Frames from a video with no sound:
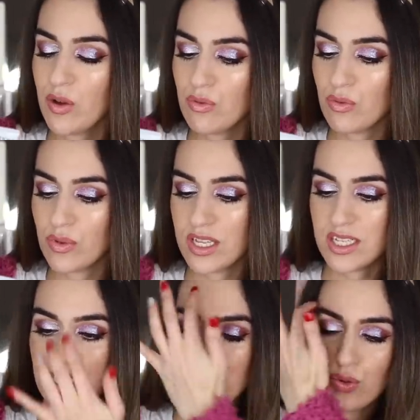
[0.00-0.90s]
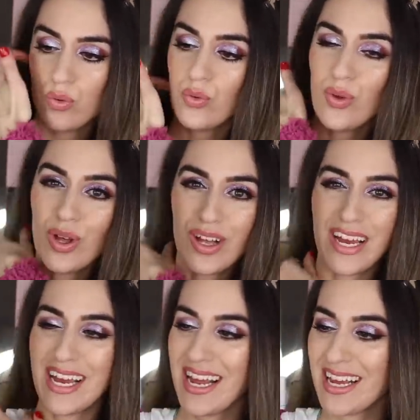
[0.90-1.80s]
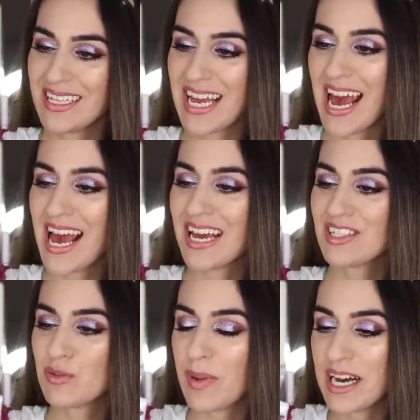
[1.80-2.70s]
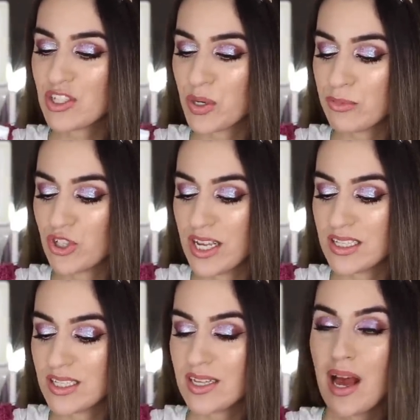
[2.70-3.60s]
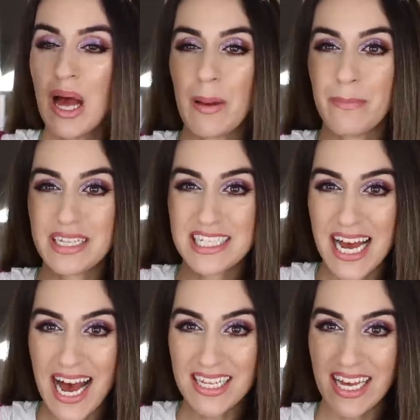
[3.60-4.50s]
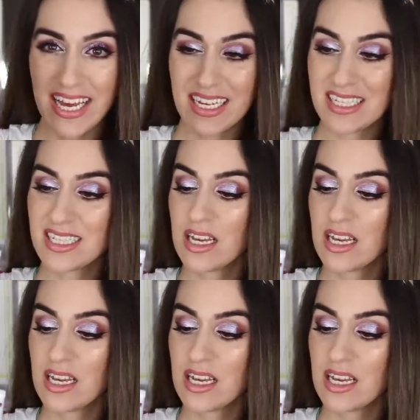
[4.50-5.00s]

Oh, this is cool. It is a Spascriptions Metallics